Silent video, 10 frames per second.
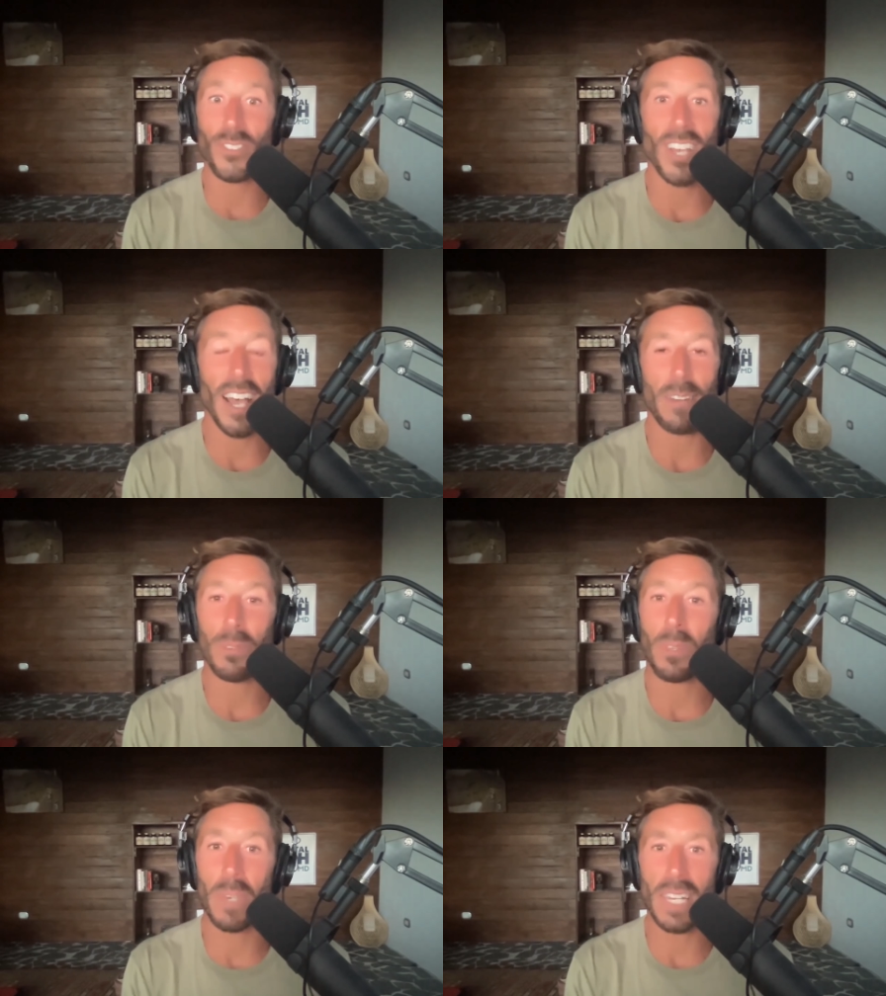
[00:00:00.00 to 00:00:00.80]
side
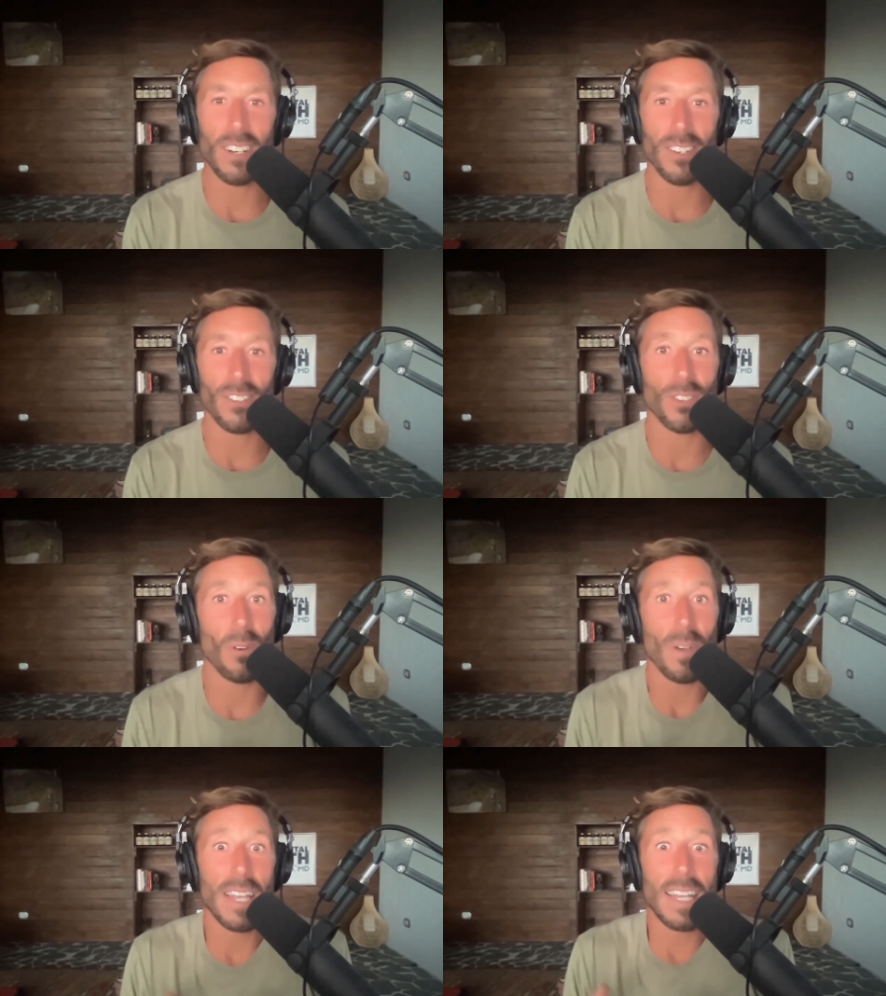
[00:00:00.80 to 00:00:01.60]
with the meat eaters.
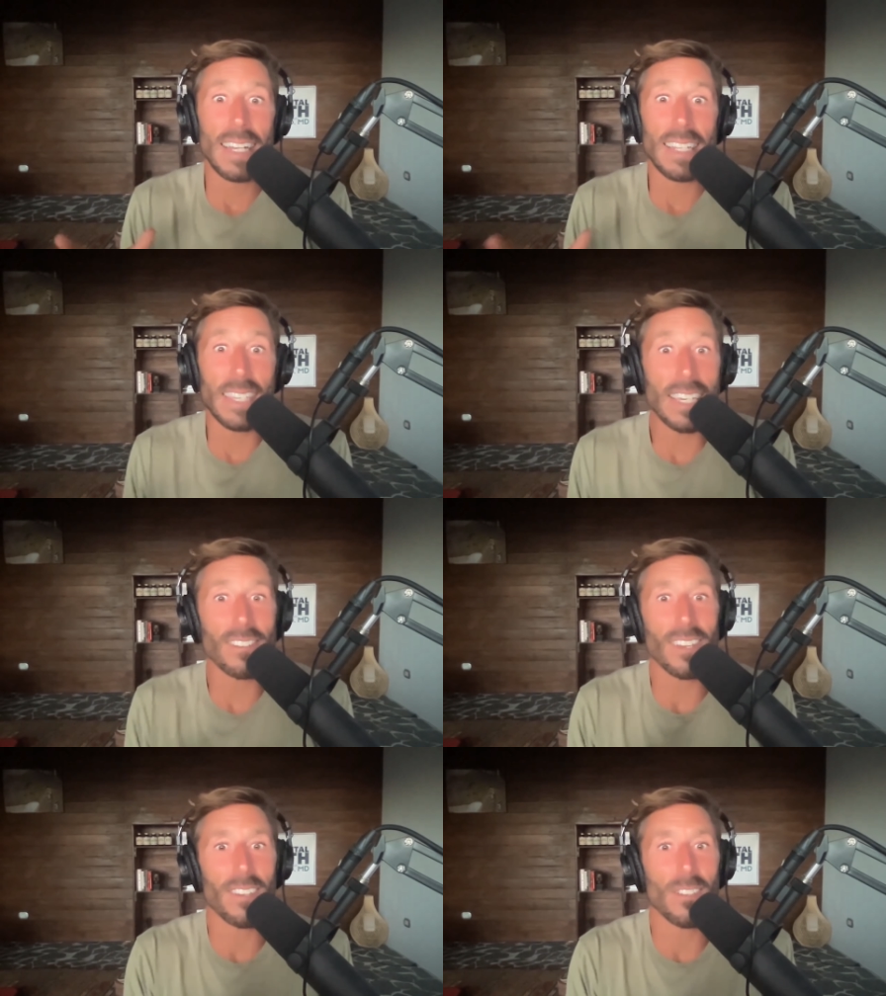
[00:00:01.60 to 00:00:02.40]
So
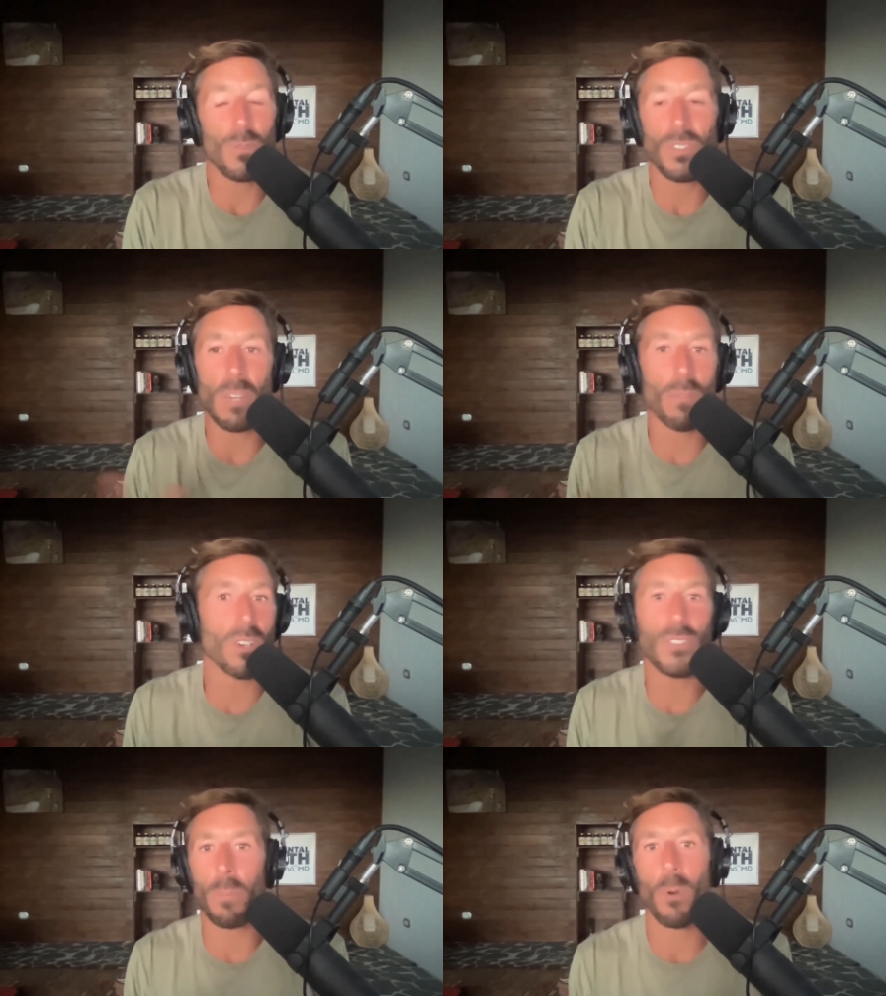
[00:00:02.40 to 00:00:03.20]
these you see
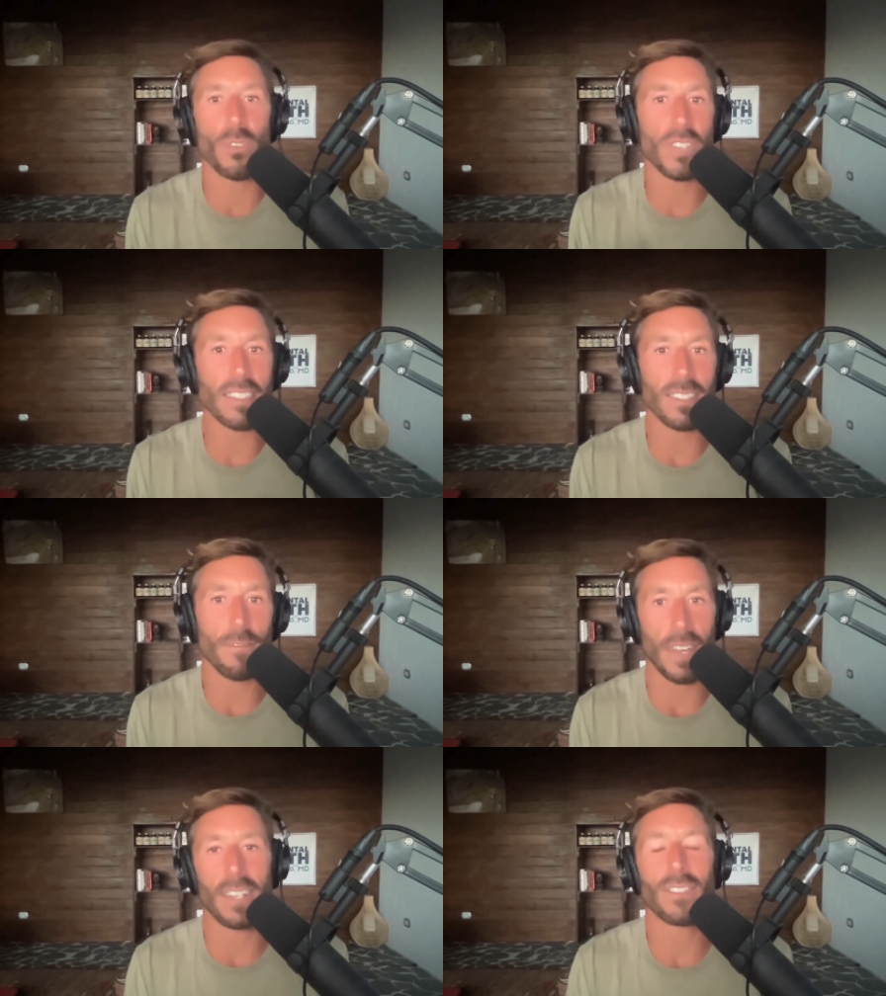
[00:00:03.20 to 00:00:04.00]
results on both sides of the
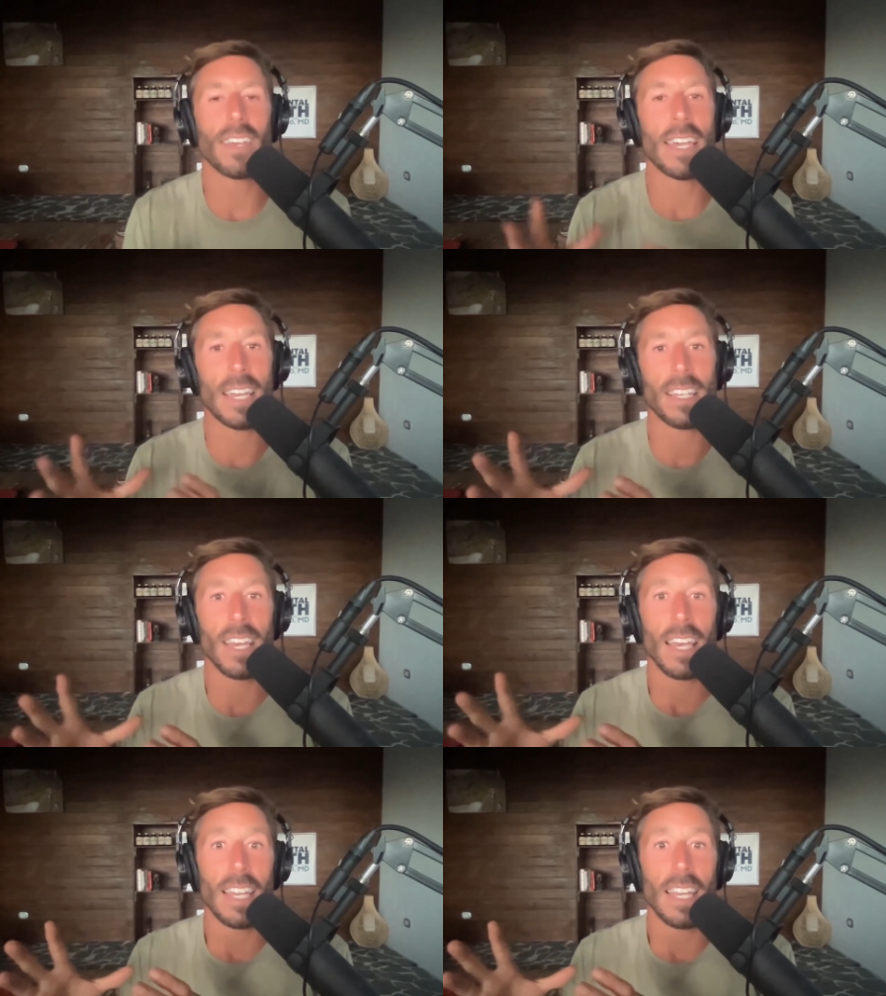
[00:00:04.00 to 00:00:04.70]
fence and